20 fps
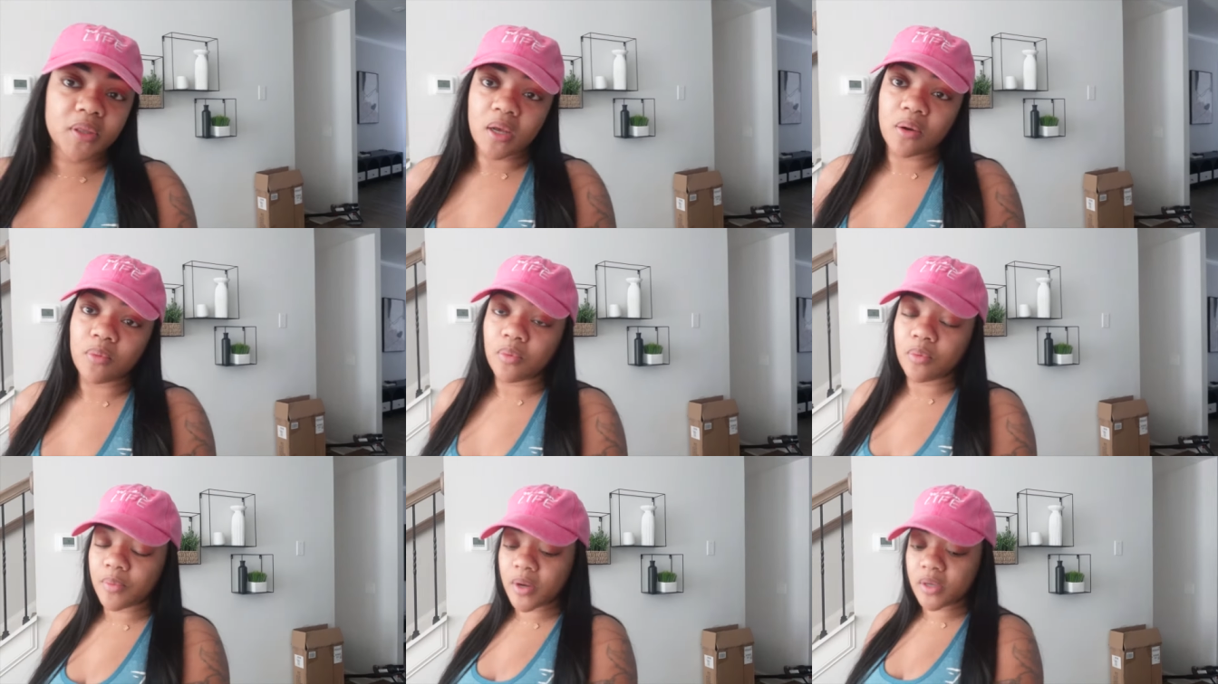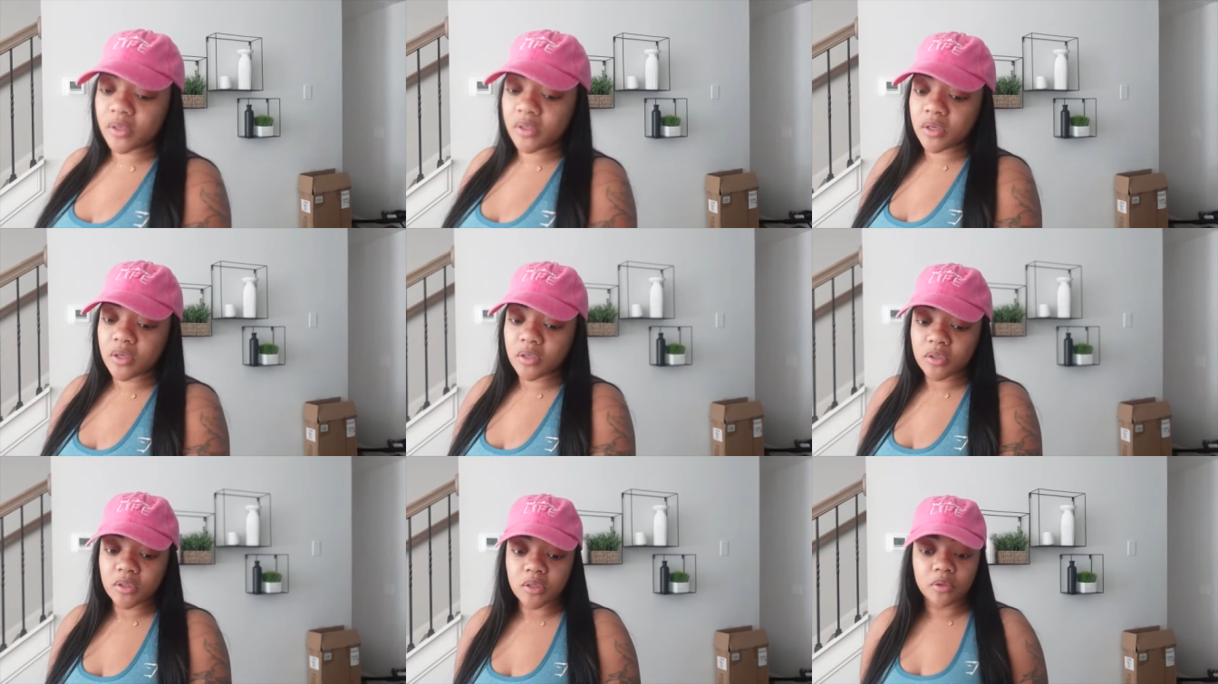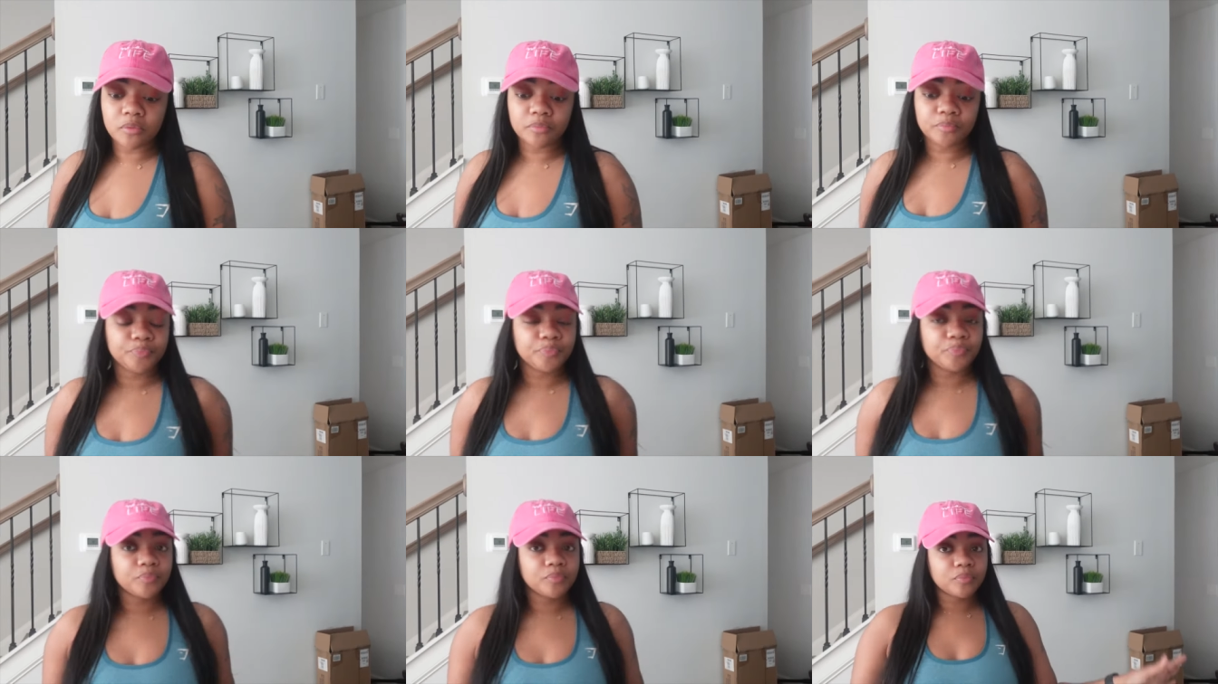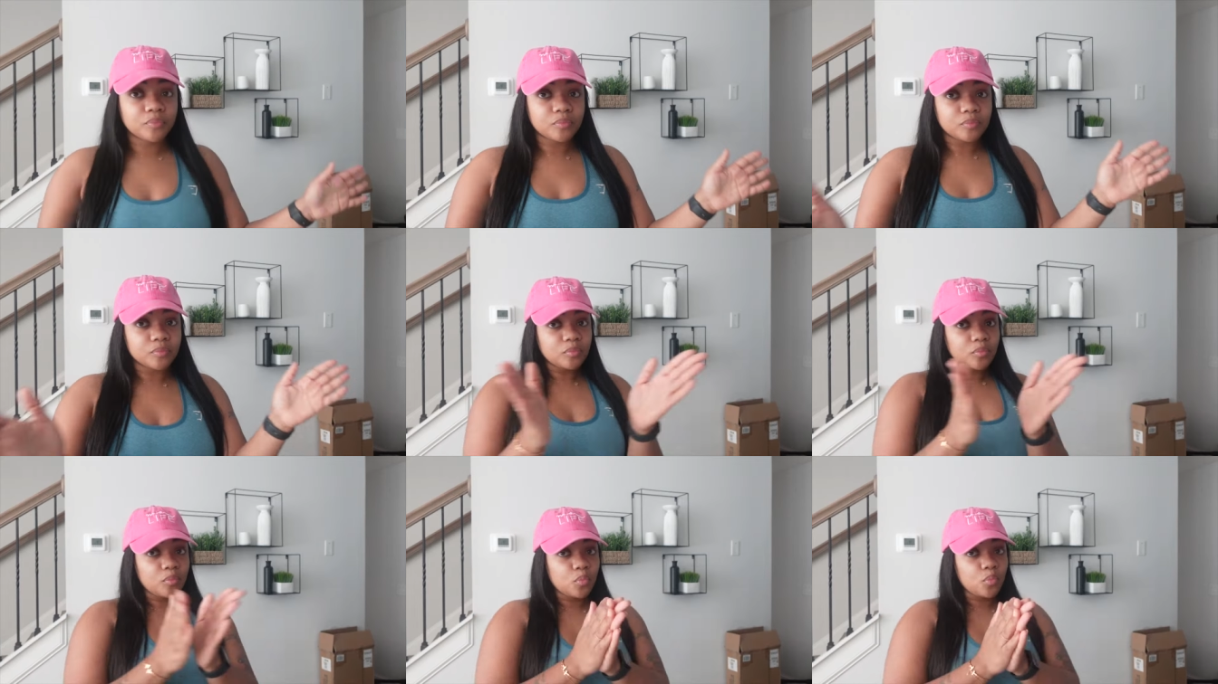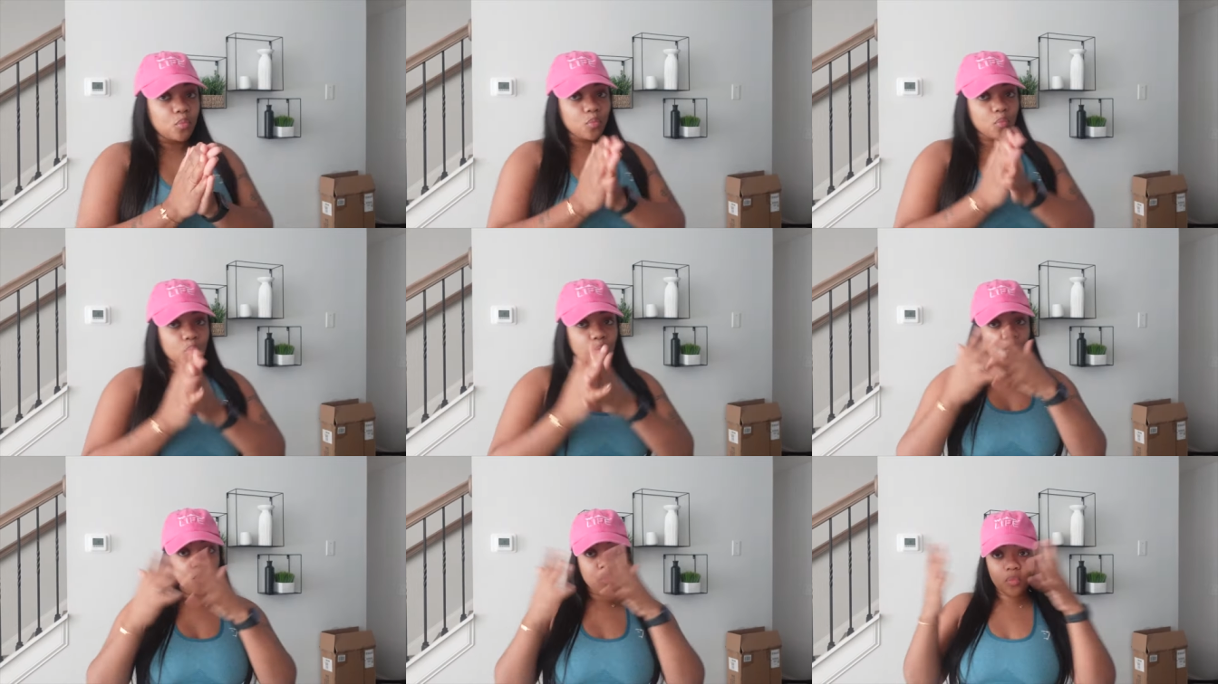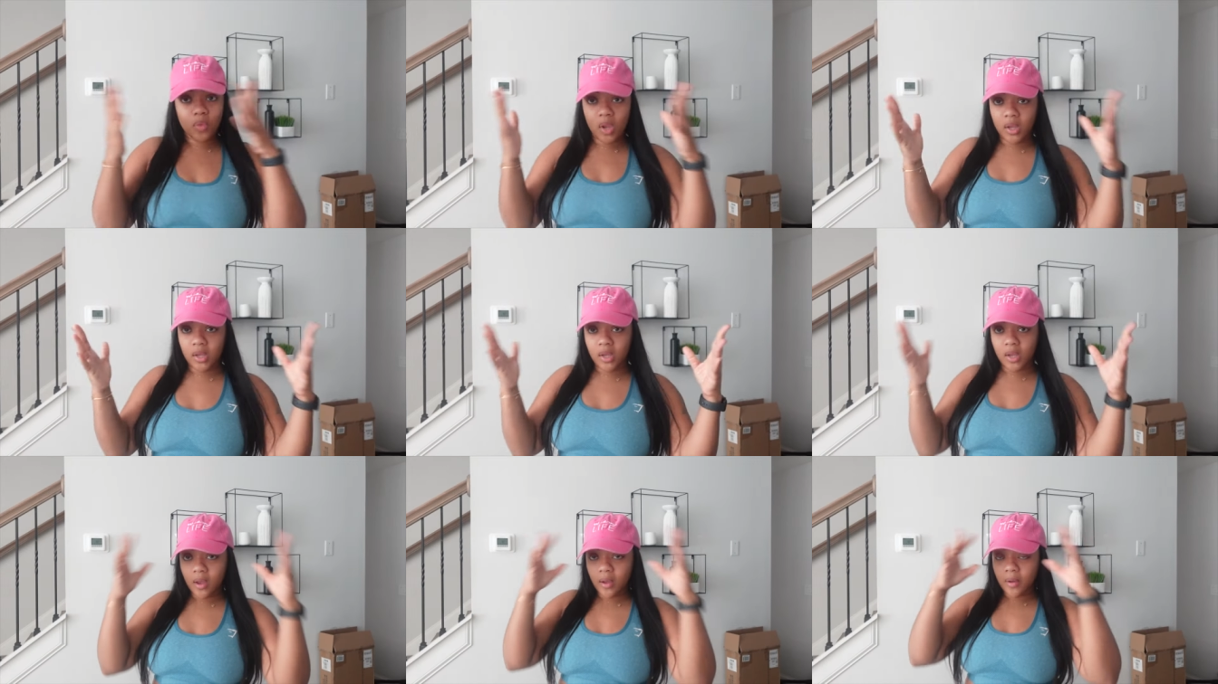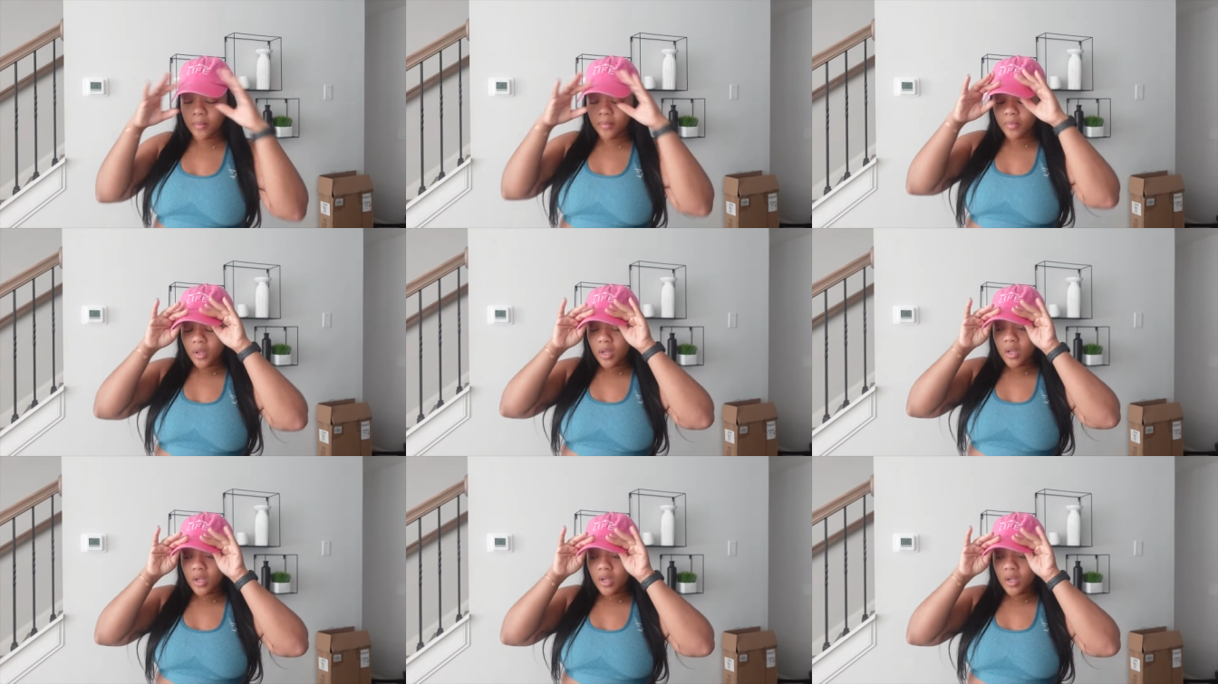that one right there. So yeah